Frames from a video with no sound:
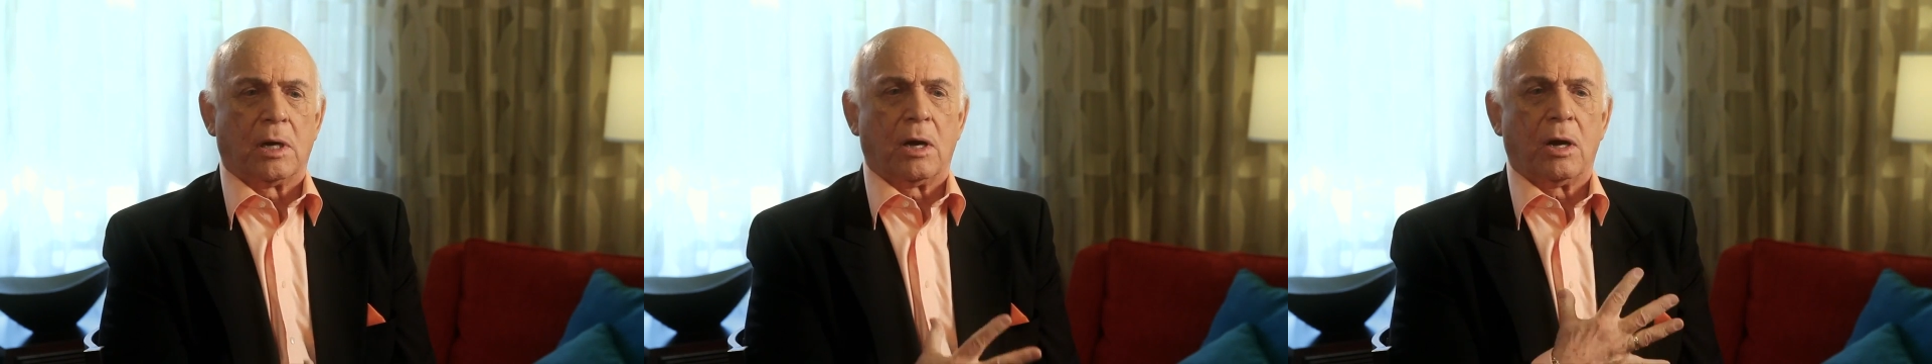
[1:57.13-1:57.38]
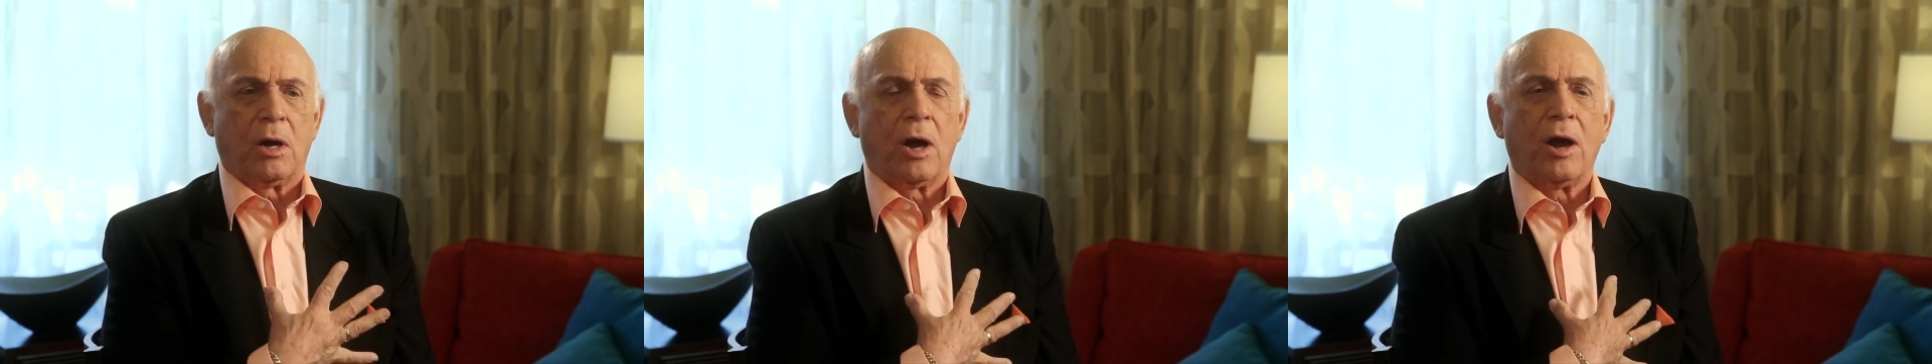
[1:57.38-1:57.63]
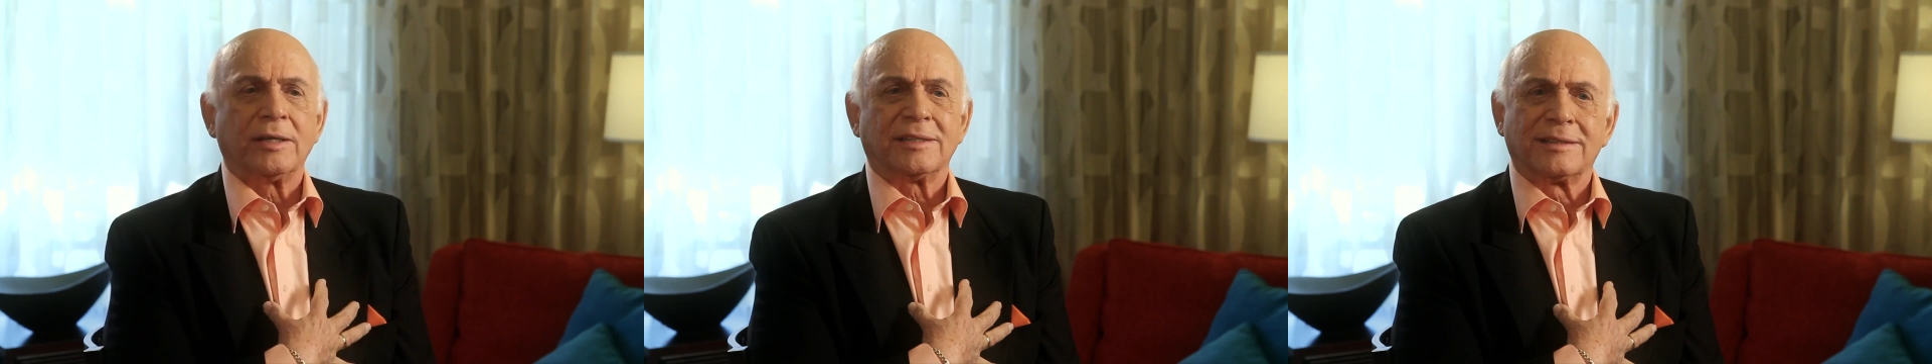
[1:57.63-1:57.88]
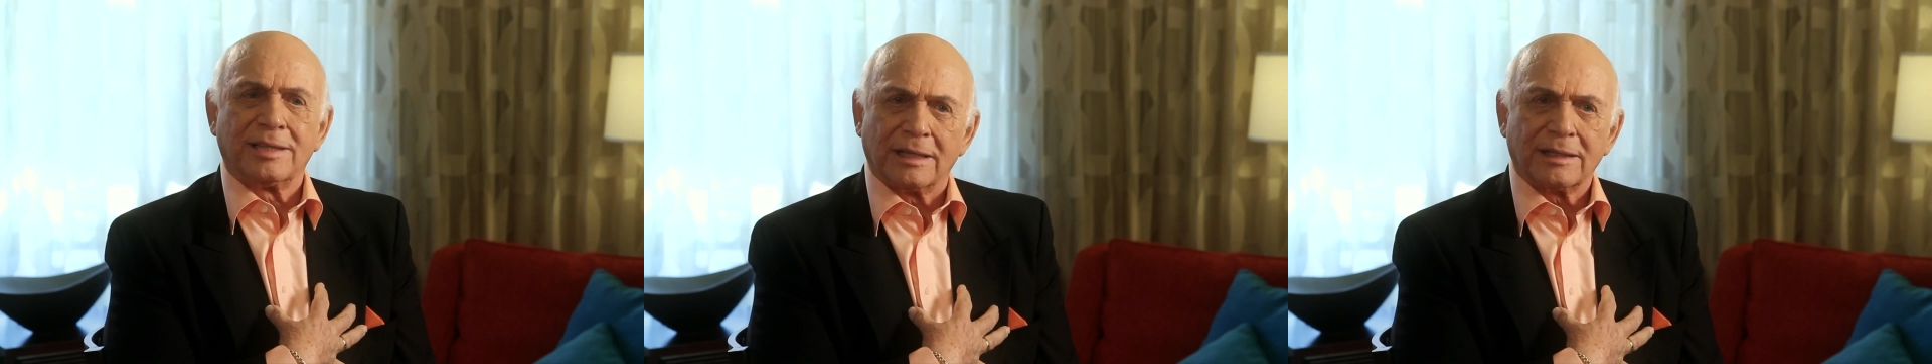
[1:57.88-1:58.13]

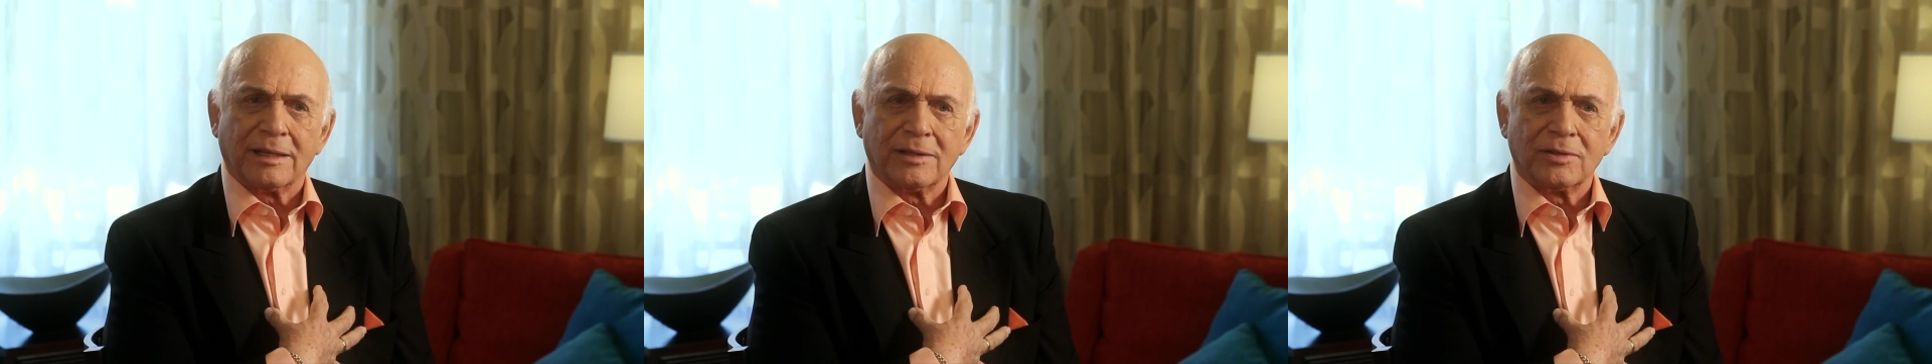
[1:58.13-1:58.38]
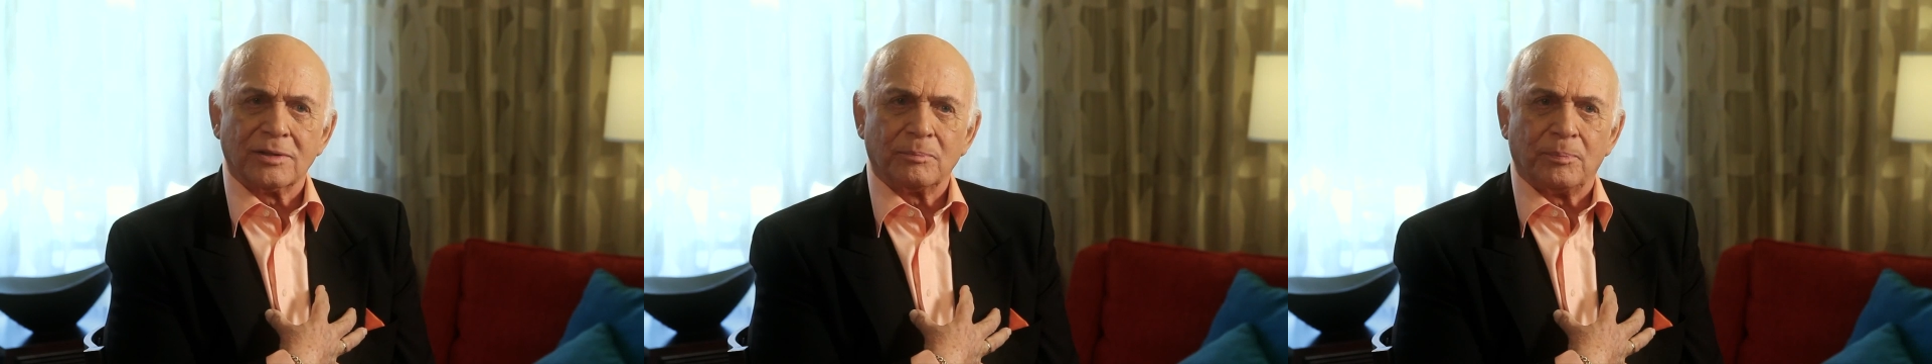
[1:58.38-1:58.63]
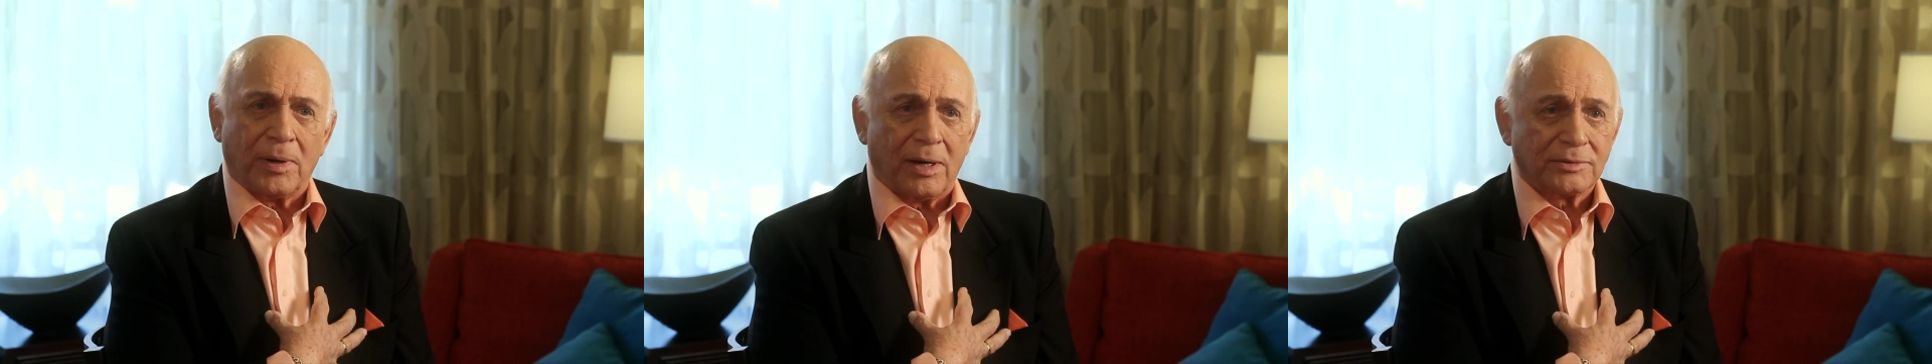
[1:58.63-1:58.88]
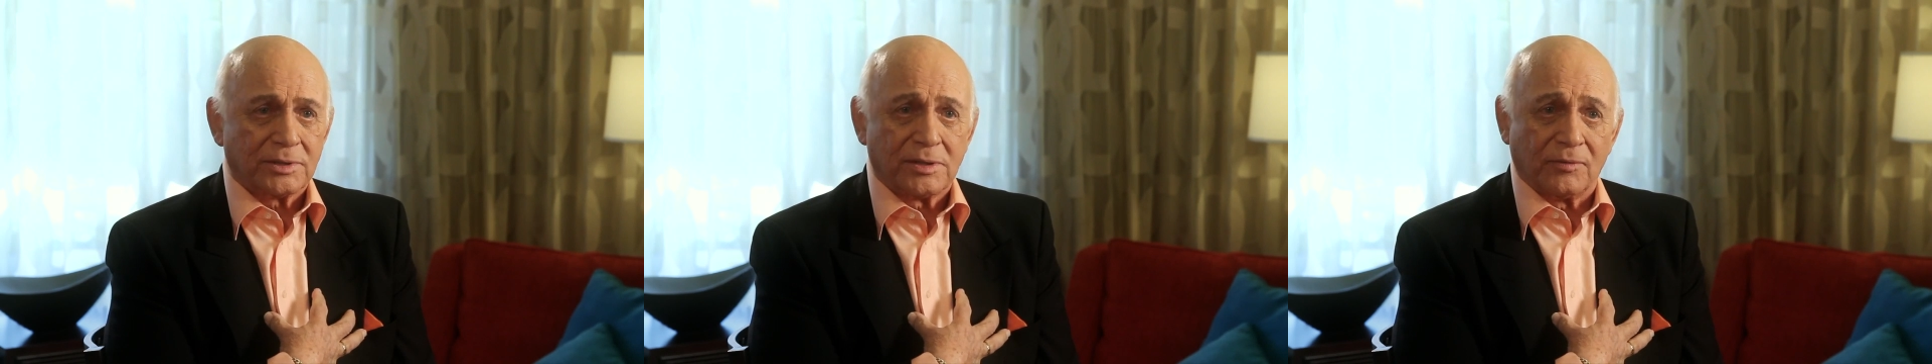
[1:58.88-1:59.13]
heart-tugging
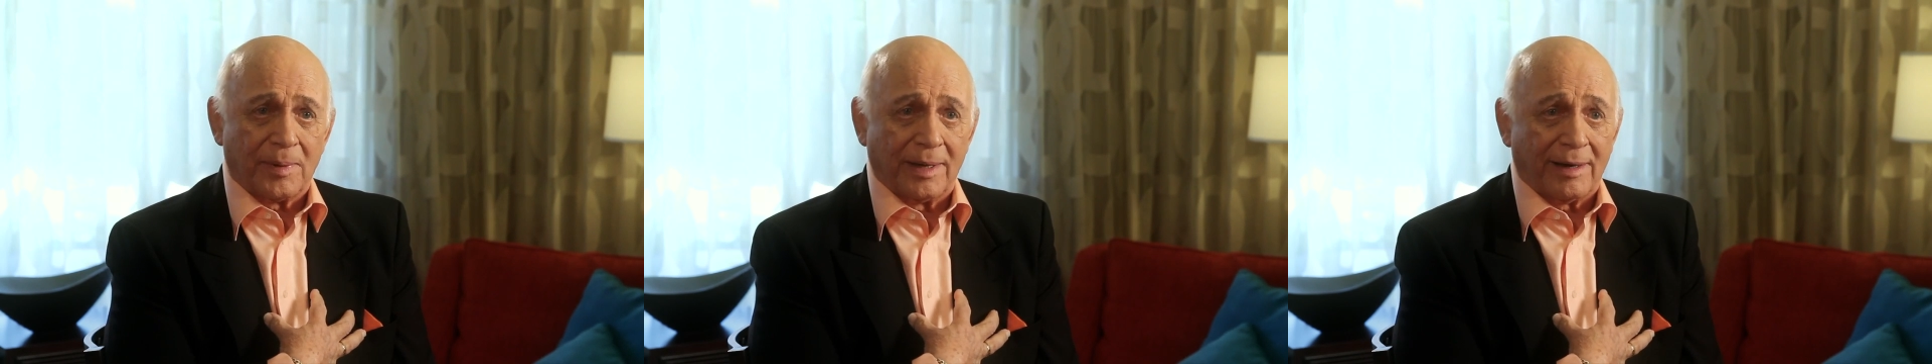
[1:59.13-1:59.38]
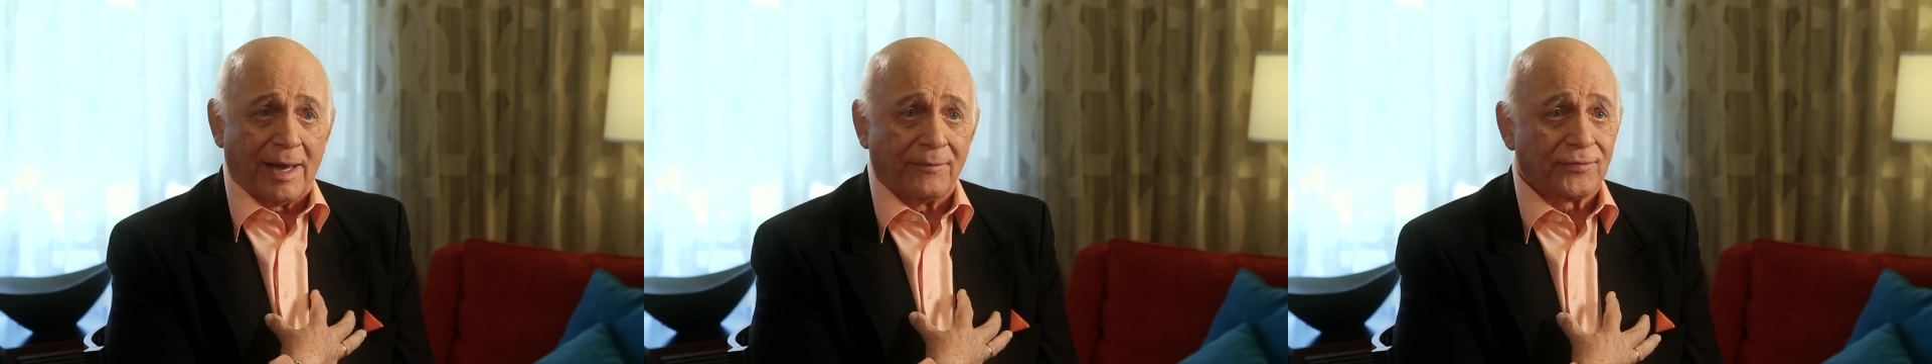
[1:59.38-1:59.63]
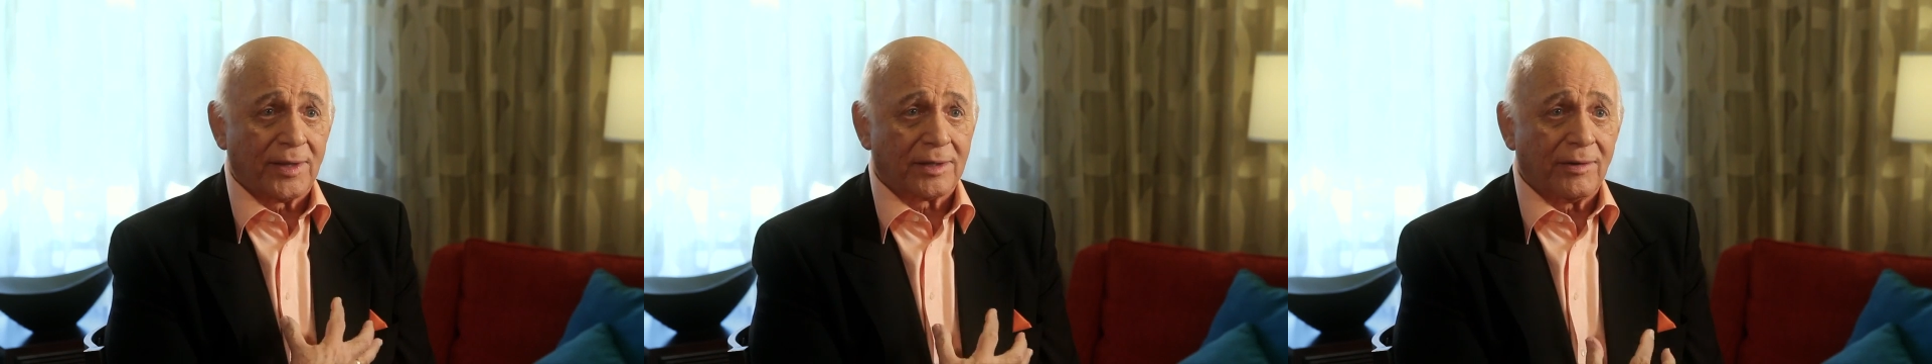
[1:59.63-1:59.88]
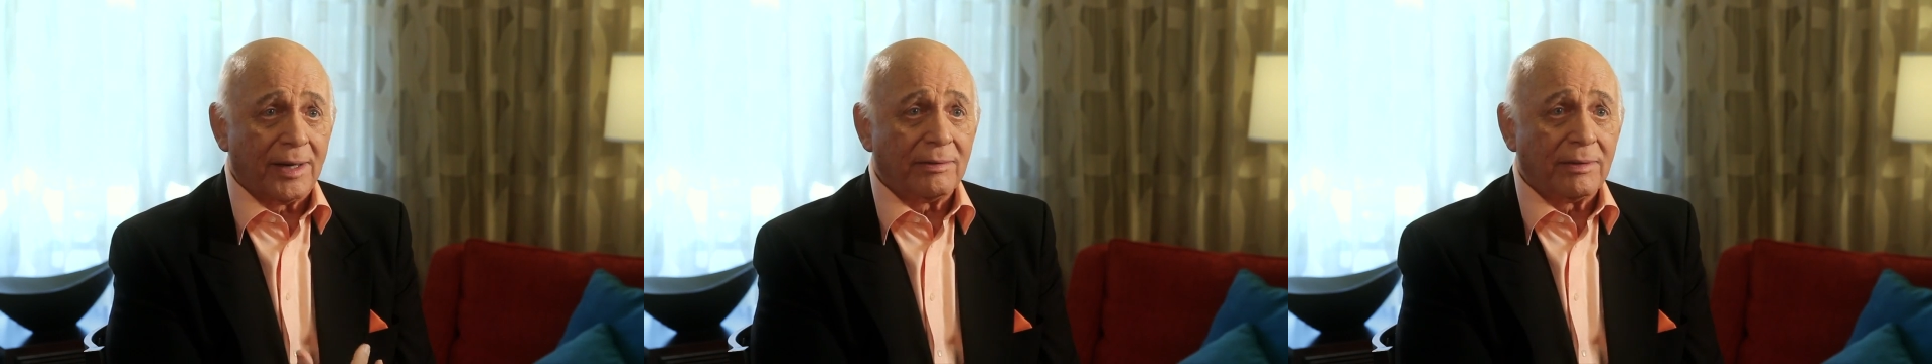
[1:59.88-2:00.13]
parts of my life
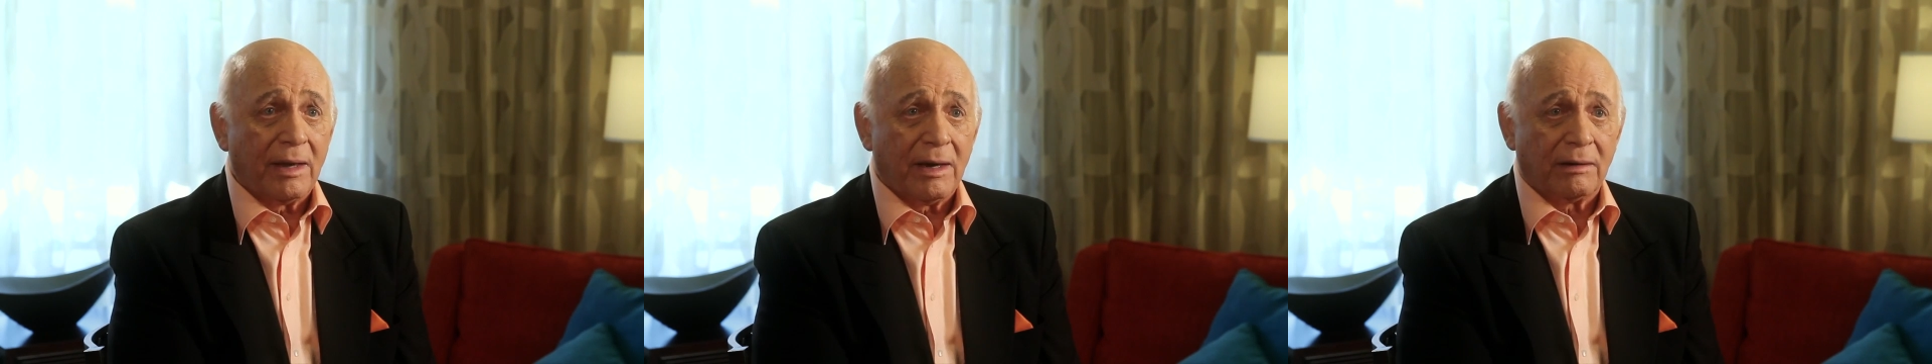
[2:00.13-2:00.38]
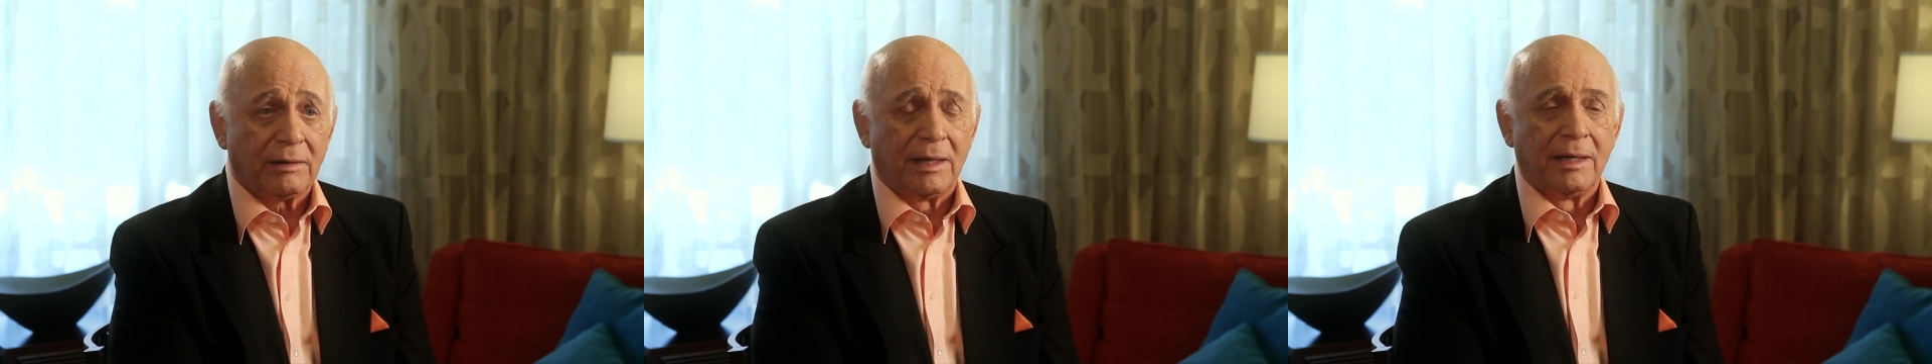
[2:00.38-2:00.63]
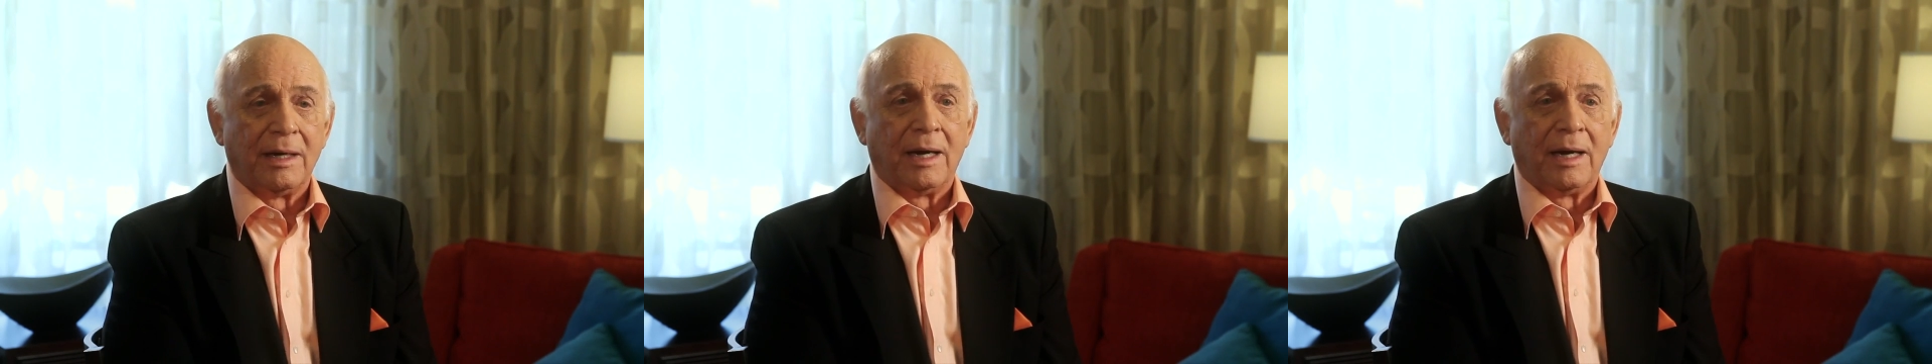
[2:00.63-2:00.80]
that are in there.